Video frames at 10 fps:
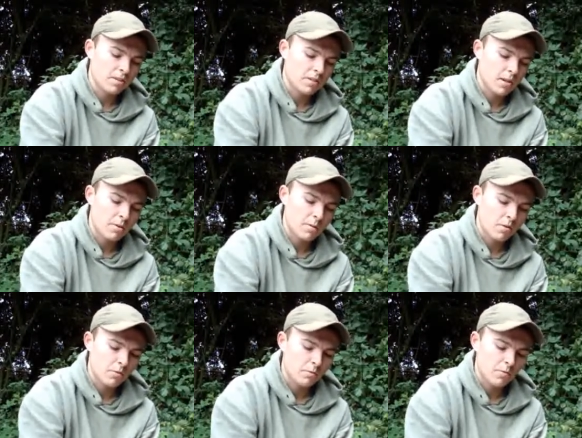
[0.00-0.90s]
We're tipping
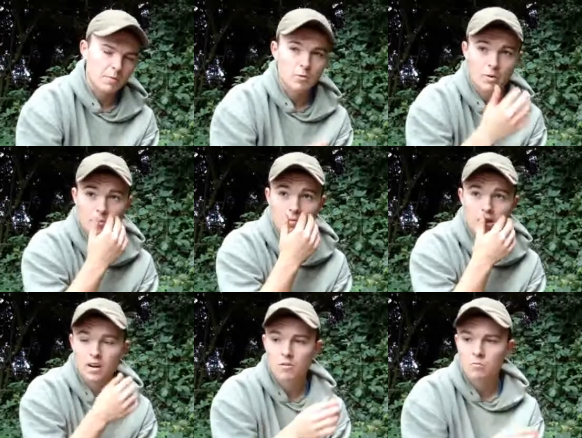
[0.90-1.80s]
them off with a crab and
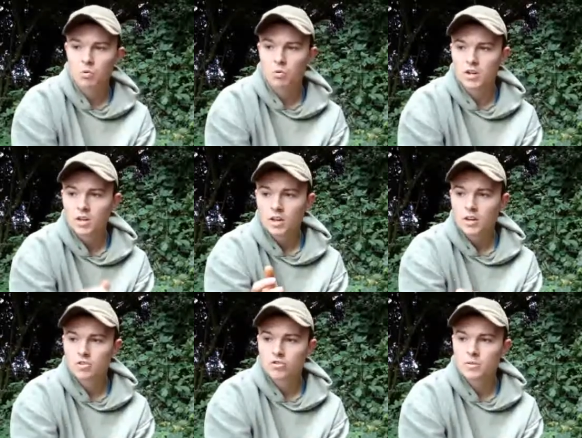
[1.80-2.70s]
blackcurrant ballie.
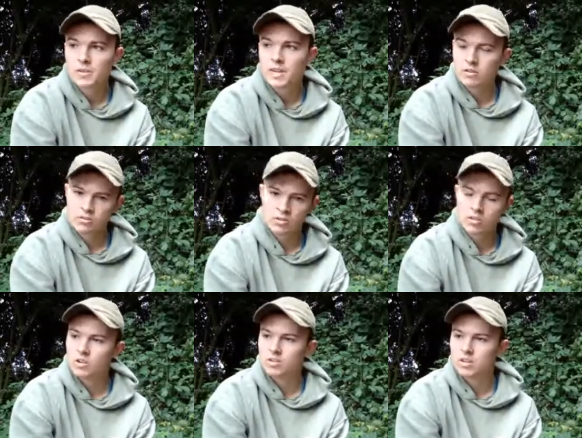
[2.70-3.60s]
Just trim it down so
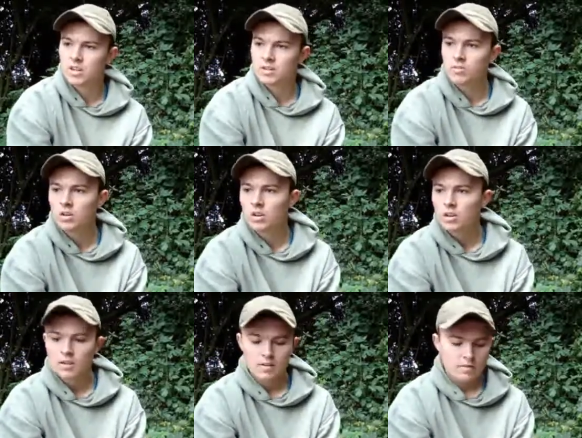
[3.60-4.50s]
it's nice and even.
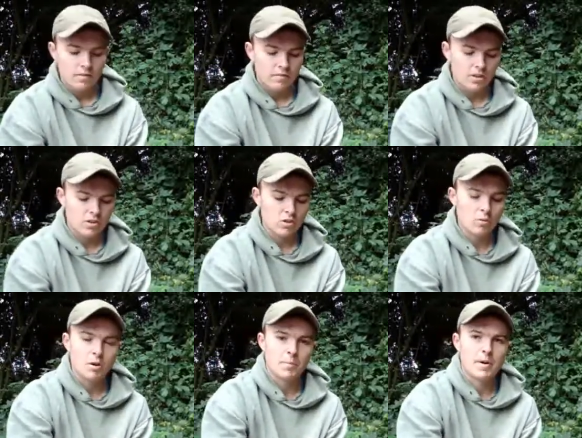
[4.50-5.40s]
These are
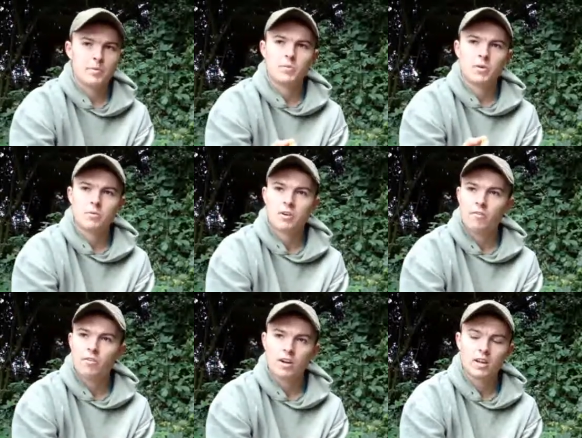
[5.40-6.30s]
not pop-ups, by the
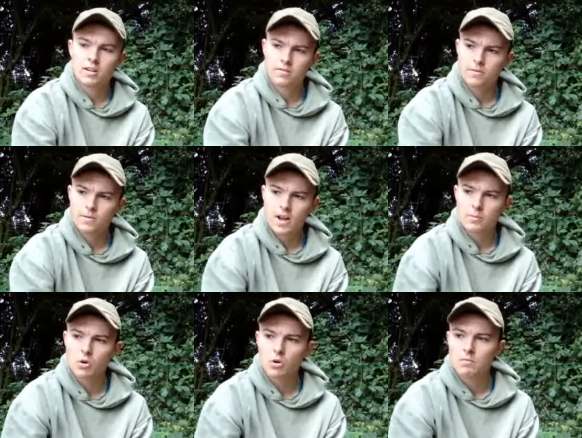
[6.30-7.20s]
way, they lay flat
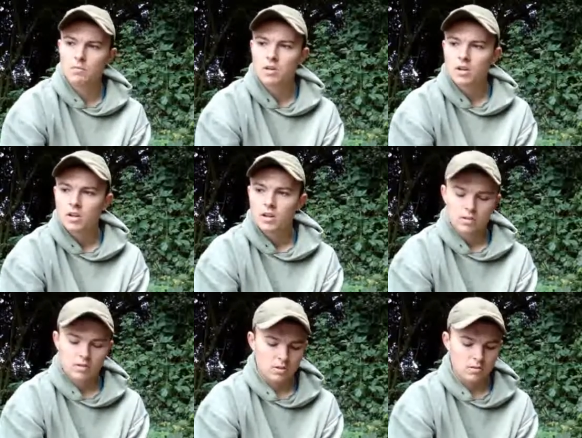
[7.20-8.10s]
bottom.
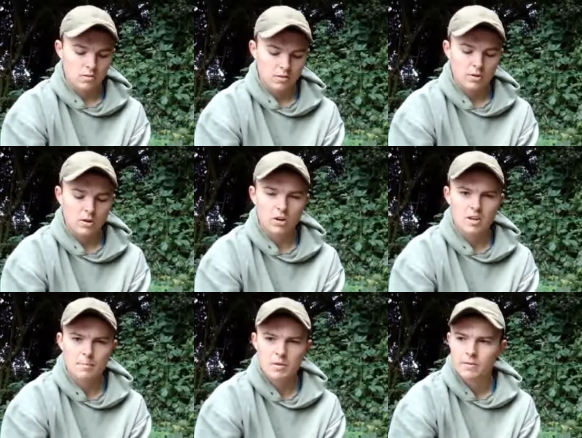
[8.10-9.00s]
So if you like
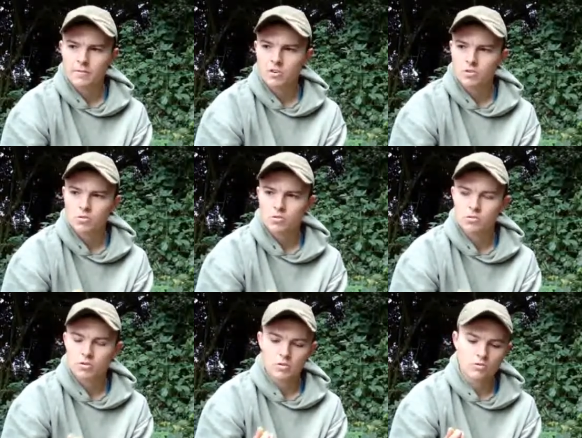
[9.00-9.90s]
that bit of visual,
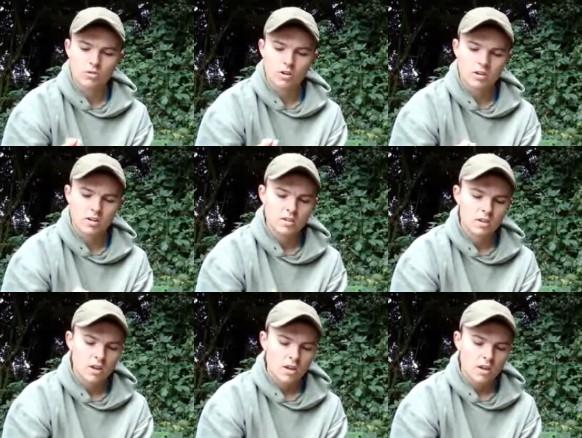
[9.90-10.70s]
why not try these?